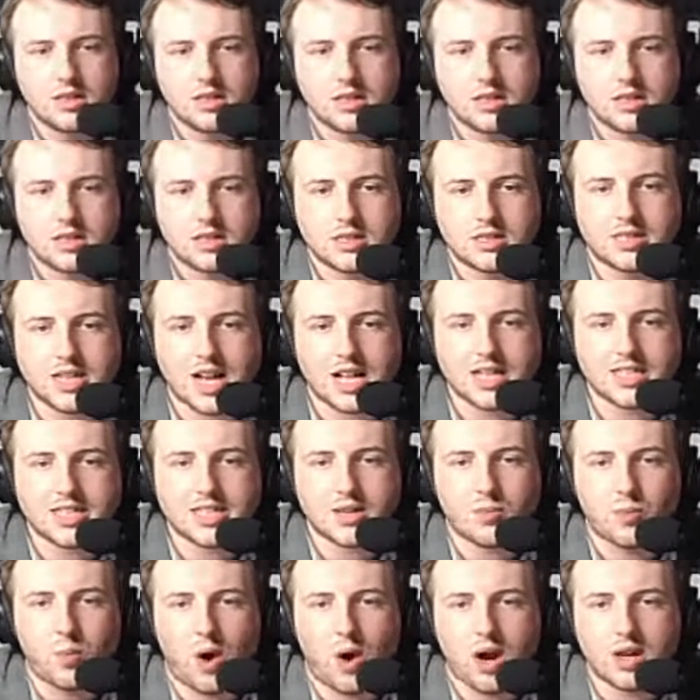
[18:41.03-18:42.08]

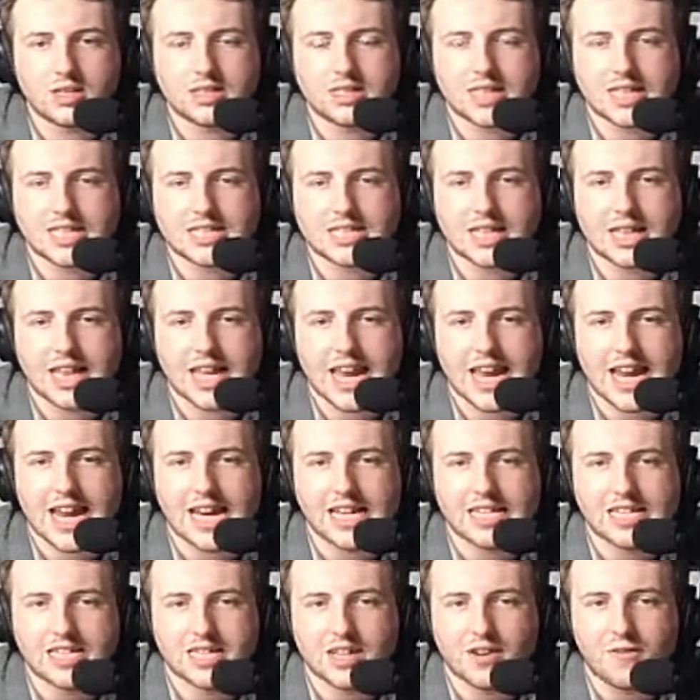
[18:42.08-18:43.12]
Sutton wants this
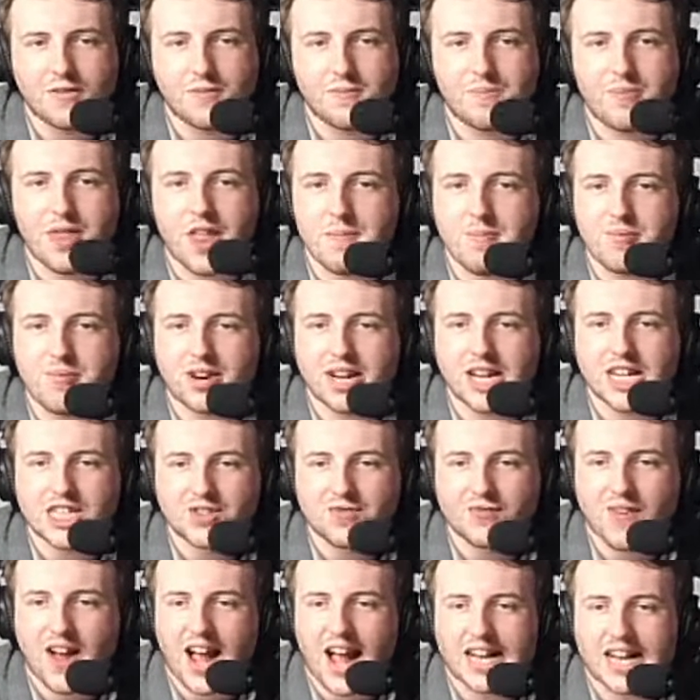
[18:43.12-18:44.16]
lead. The British
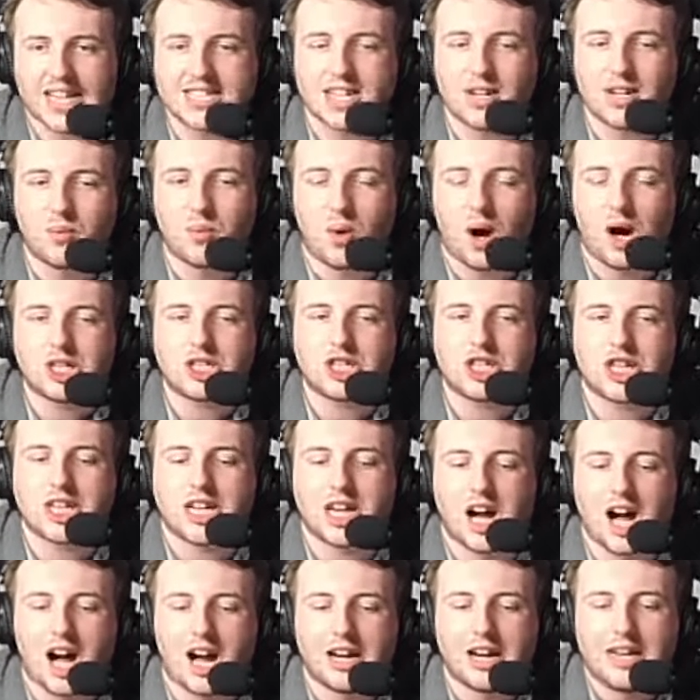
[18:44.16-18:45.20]
fans are watching
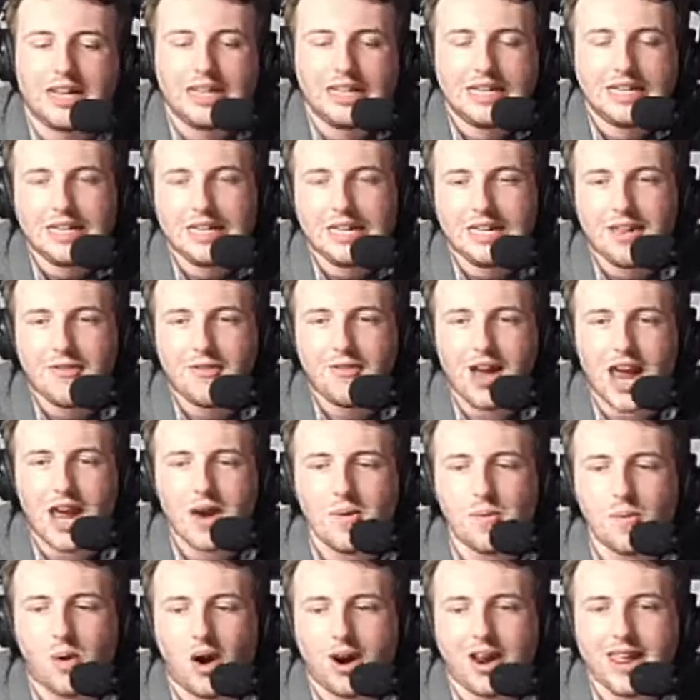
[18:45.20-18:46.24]
on. They
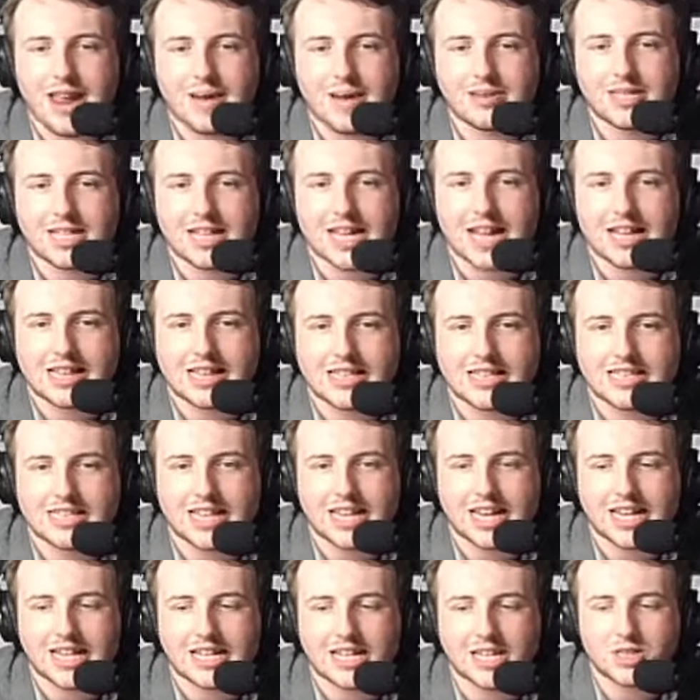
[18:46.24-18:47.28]
want him to get this
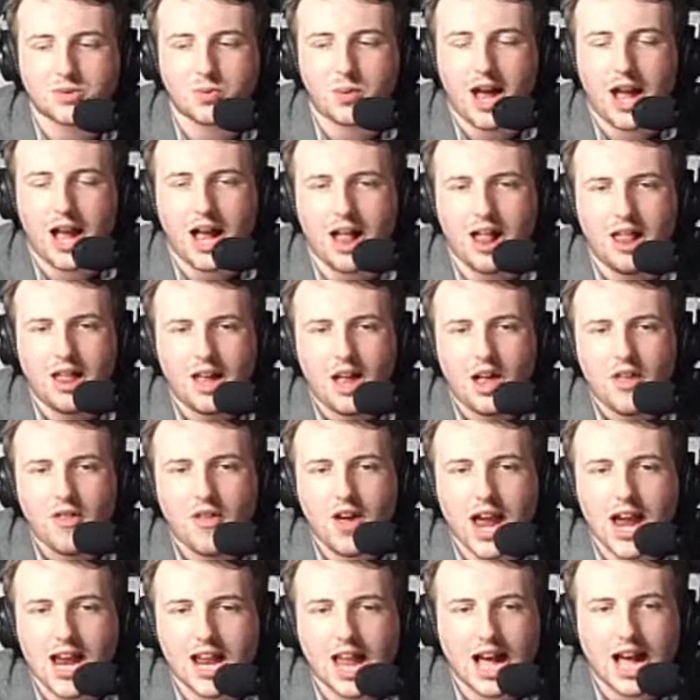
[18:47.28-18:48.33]
lead as well.
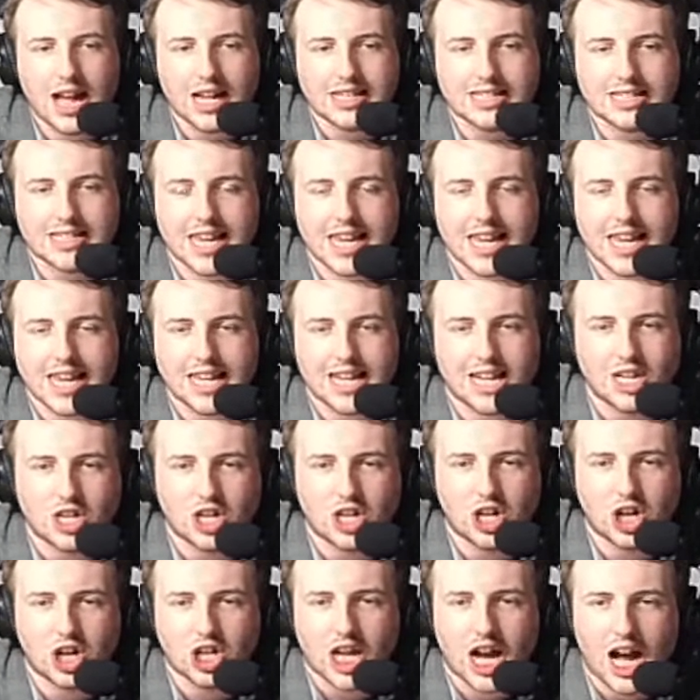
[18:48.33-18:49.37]
They like seeing a
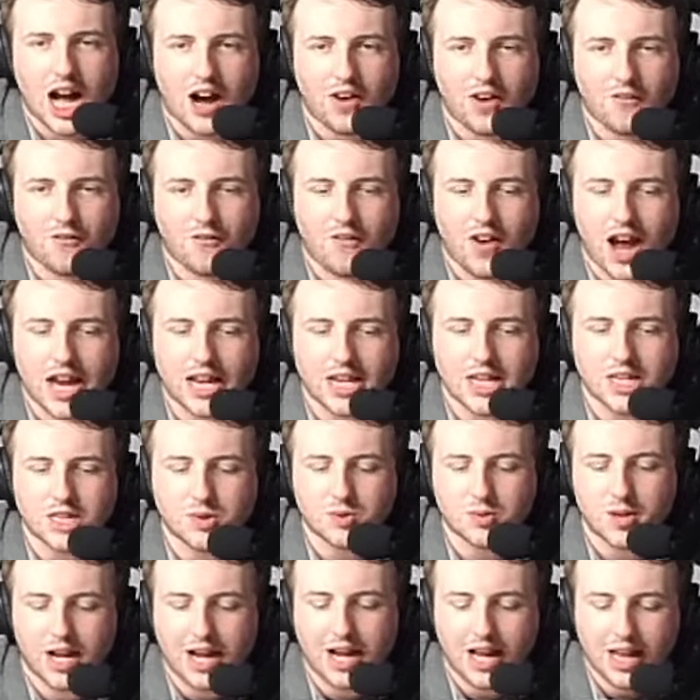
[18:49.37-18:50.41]
good hard fight as
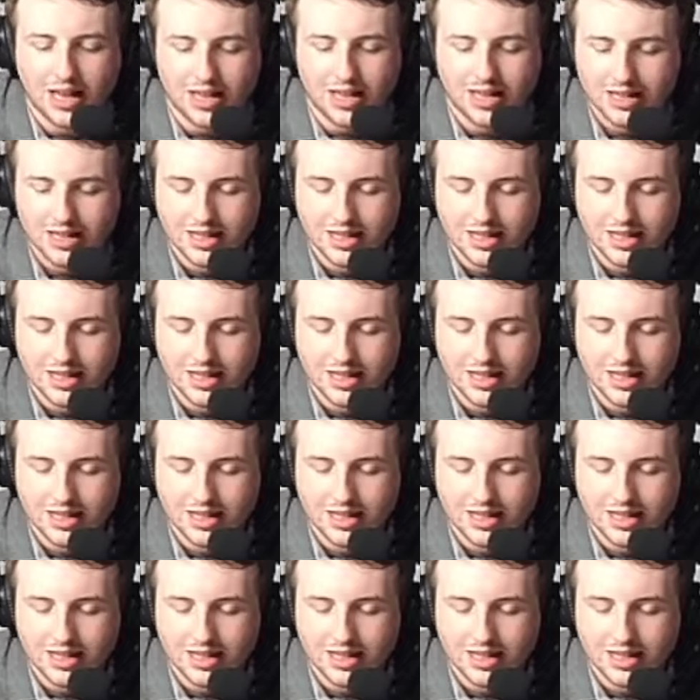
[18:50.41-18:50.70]
well.